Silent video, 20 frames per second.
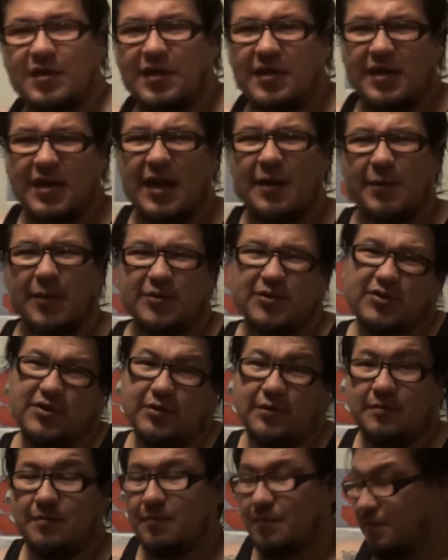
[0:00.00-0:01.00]
I will soon,
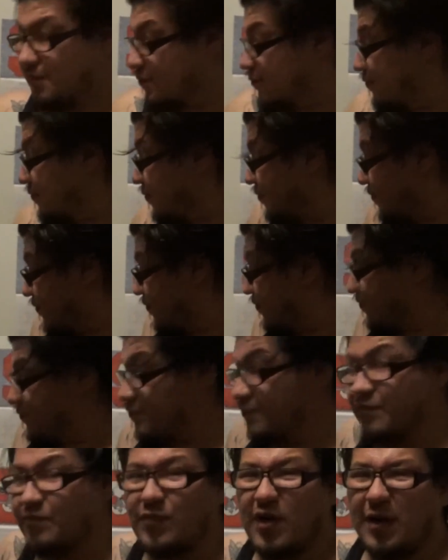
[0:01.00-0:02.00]

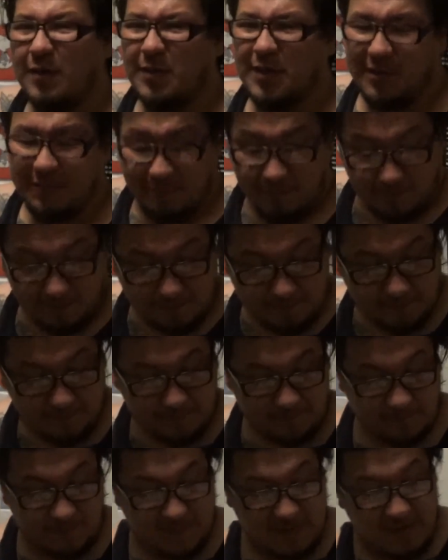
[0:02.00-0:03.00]
probably.
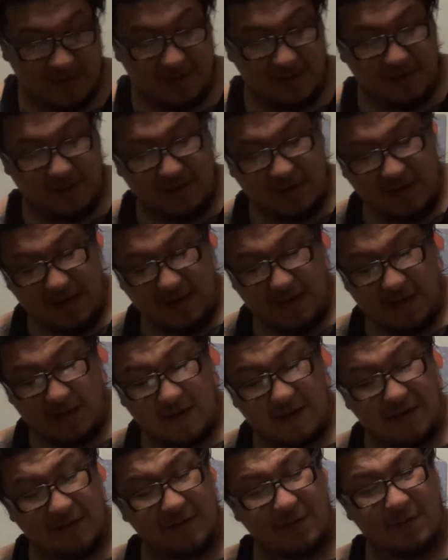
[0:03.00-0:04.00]

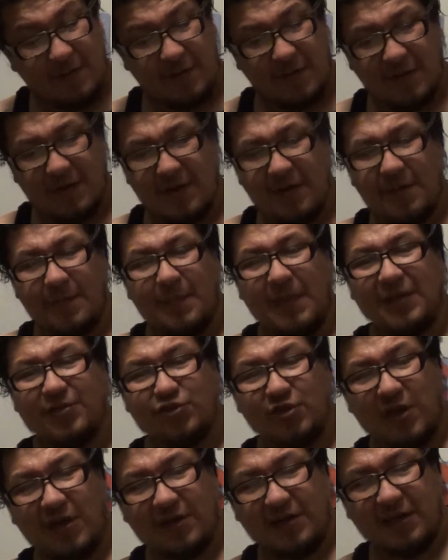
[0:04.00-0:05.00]
And
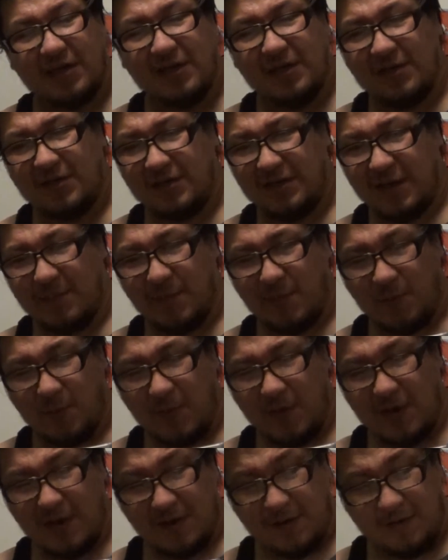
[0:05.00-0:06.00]
Patriotica, number
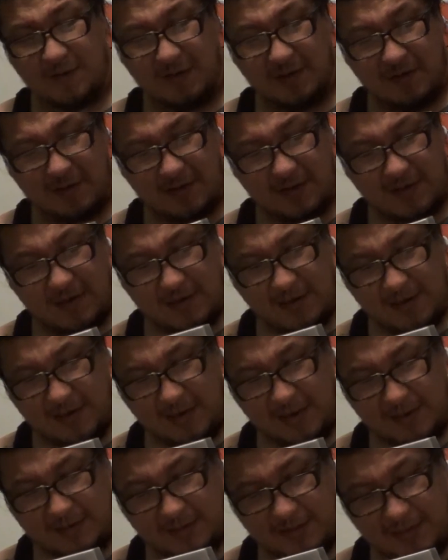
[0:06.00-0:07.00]
one.
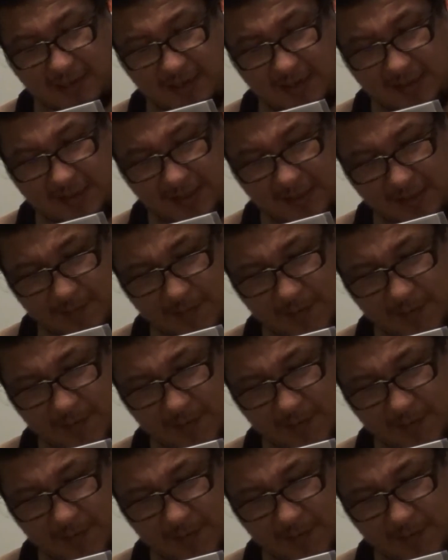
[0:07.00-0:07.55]
I think the company